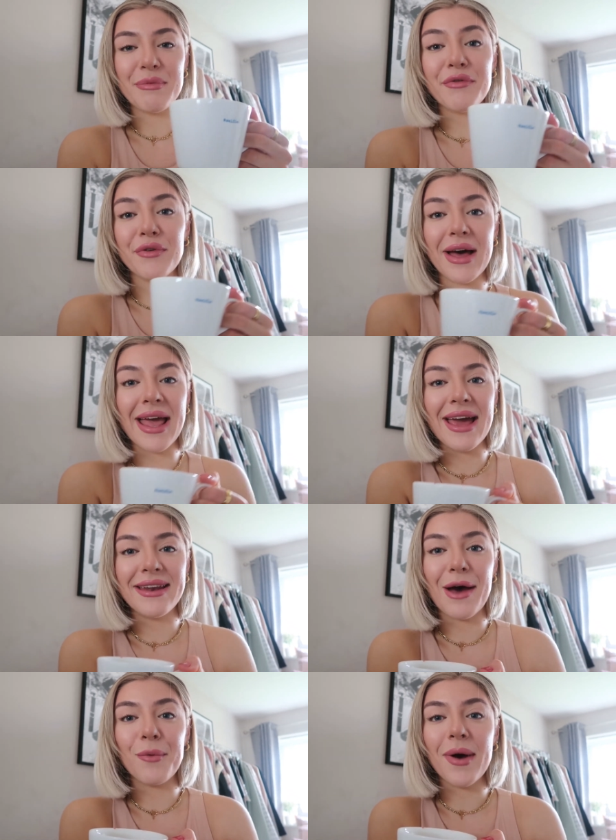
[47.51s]
before I head
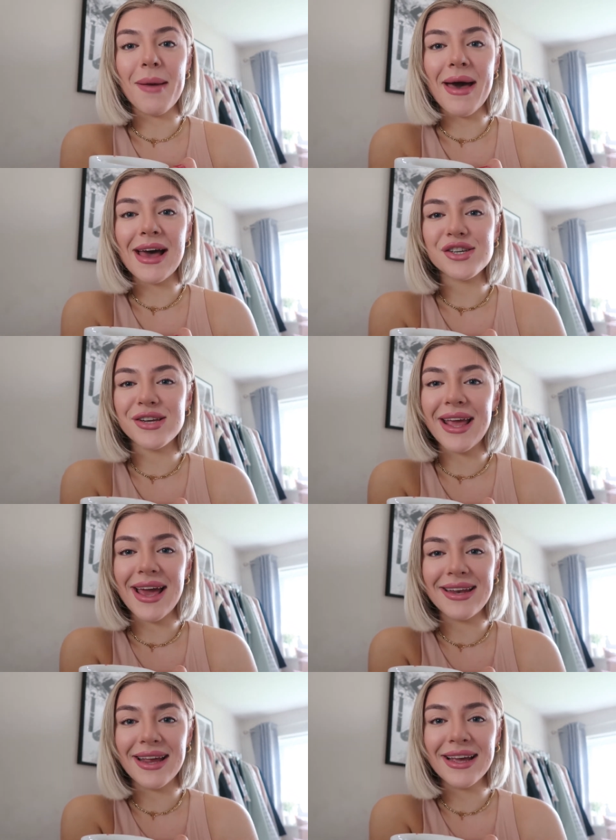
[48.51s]
out, but I'm actually
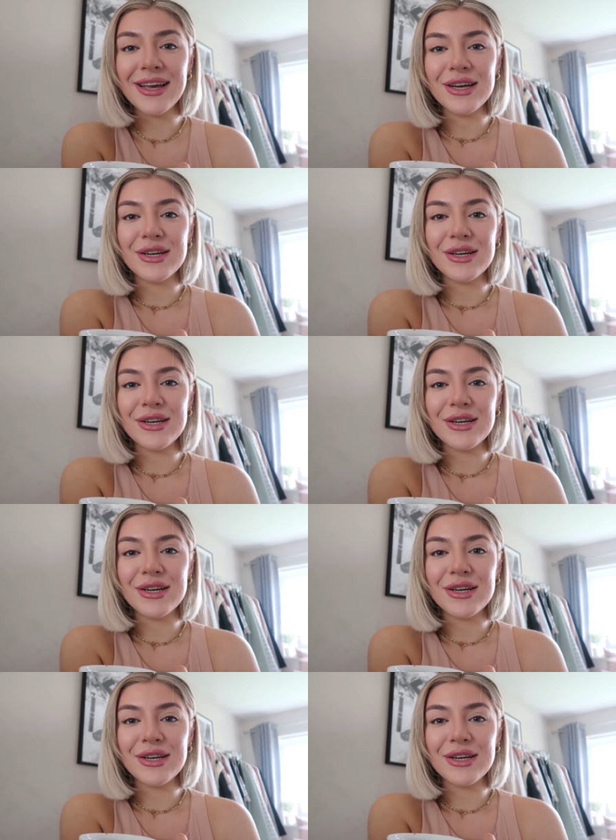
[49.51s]
heading